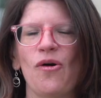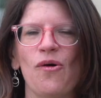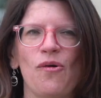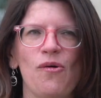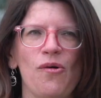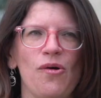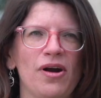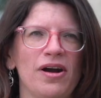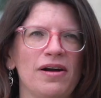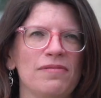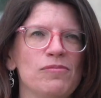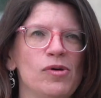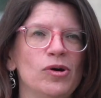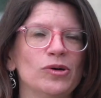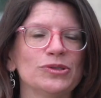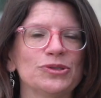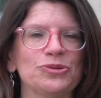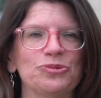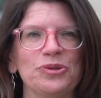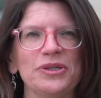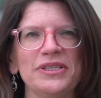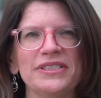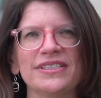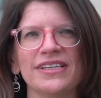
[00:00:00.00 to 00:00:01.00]
Or
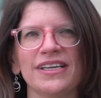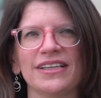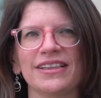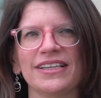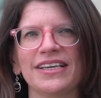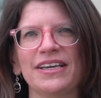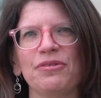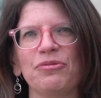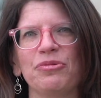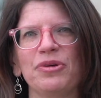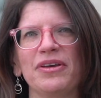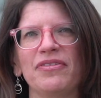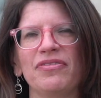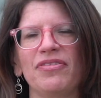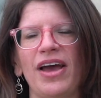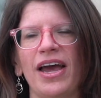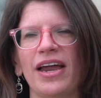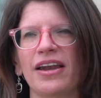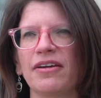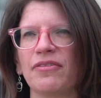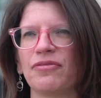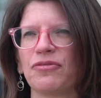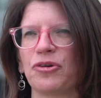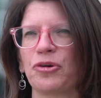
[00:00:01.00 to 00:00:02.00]
most recently, we've
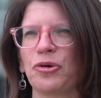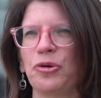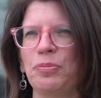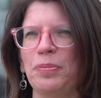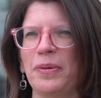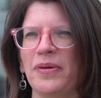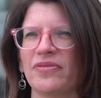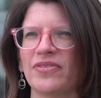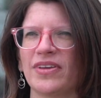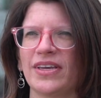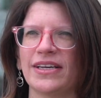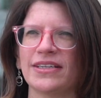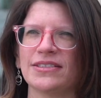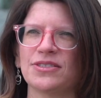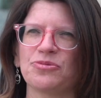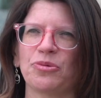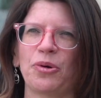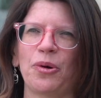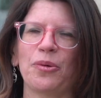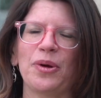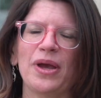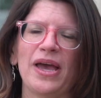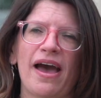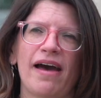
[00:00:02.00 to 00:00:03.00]
had a group of kids
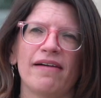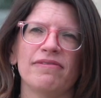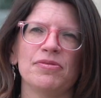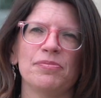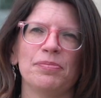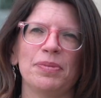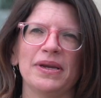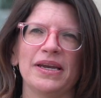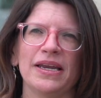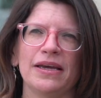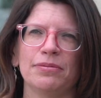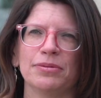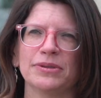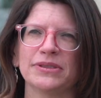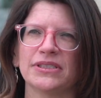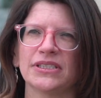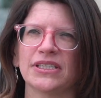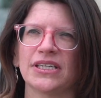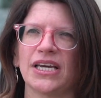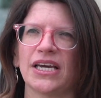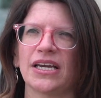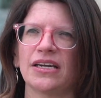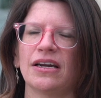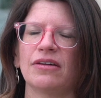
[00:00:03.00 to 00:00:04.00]
where we haven't been able to
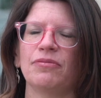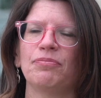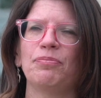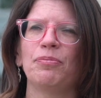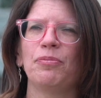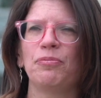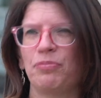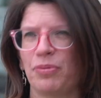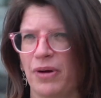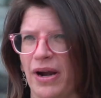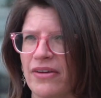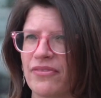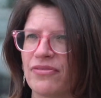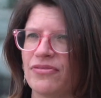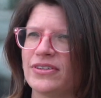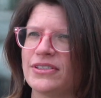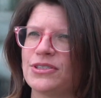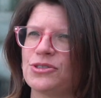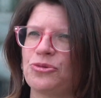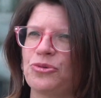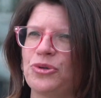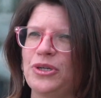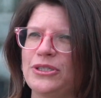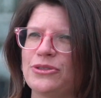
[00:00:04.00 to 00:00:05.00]
get a
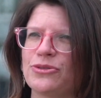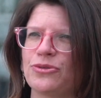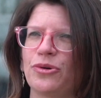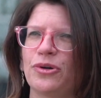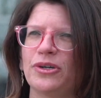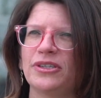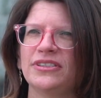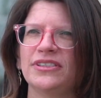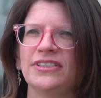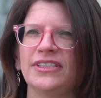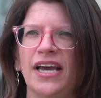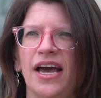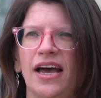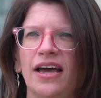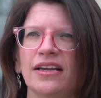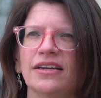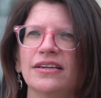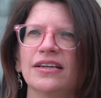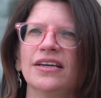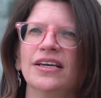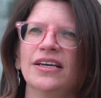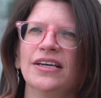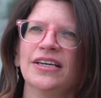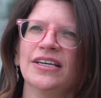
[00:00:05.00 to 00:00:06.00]
breakfast resource yet.
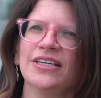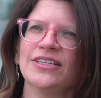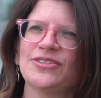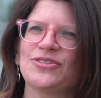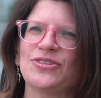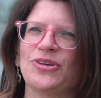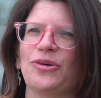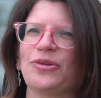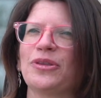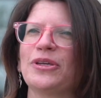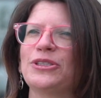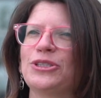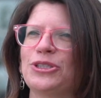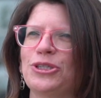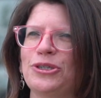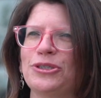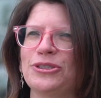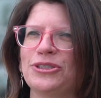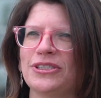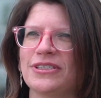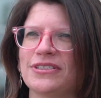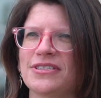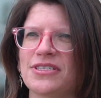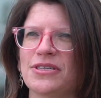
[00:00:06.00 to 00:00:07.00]
So the
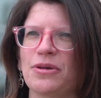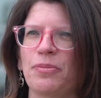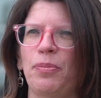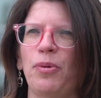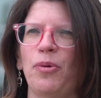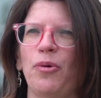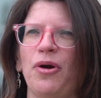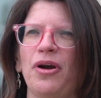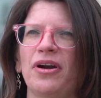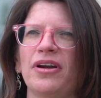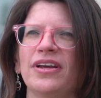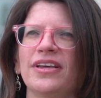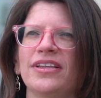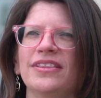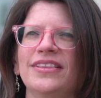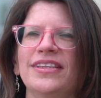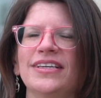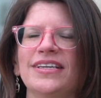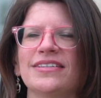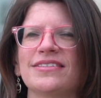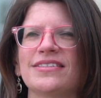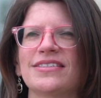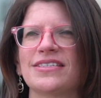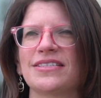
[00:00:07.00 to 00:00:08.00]
church has supported
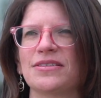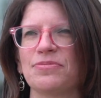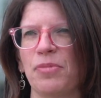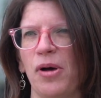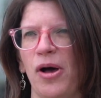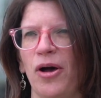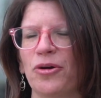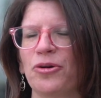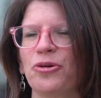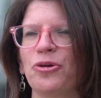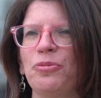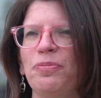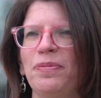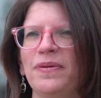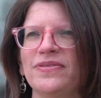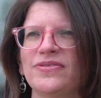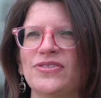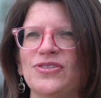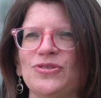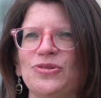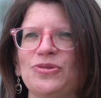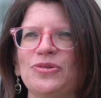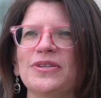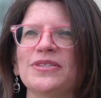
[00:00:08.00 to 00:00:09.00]
this small group of
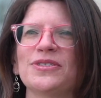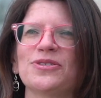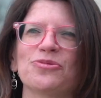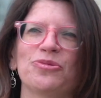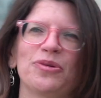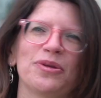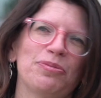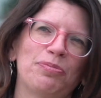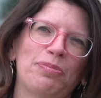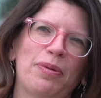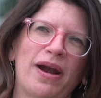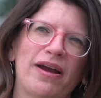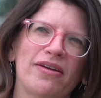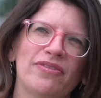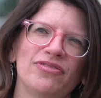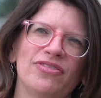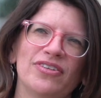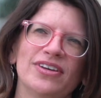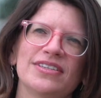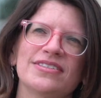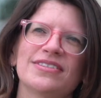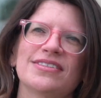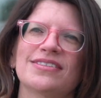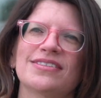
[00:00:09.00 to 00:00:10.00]
students with breakfast.